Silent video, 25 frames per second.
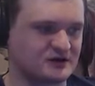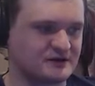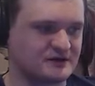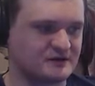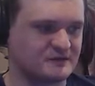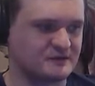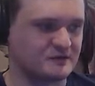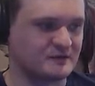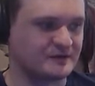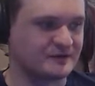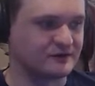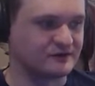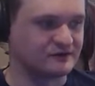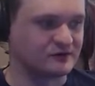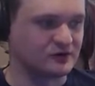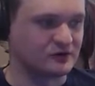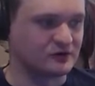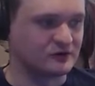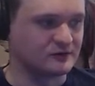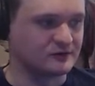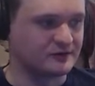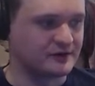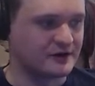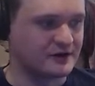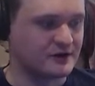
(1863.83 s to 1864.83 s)
we went over
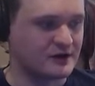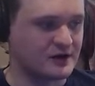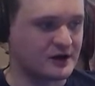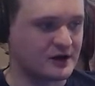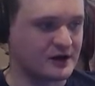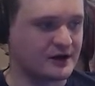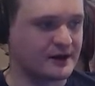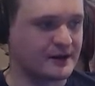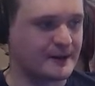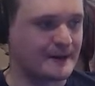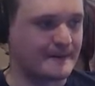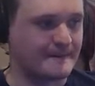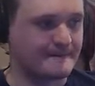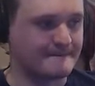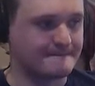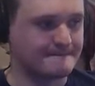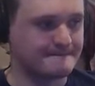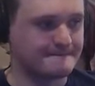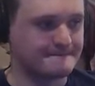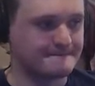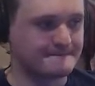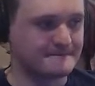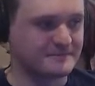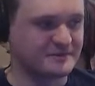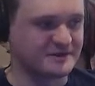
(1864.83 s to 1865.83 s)
earlier,
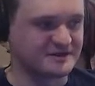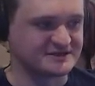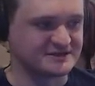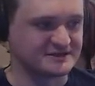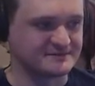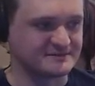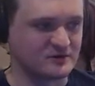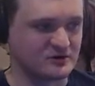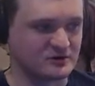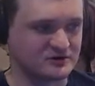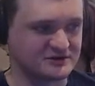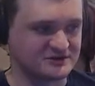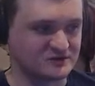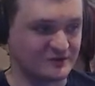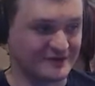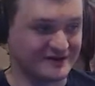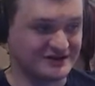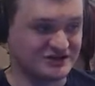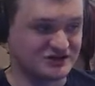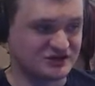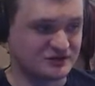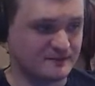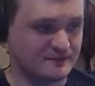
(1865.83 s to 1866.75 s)
the submerged switch.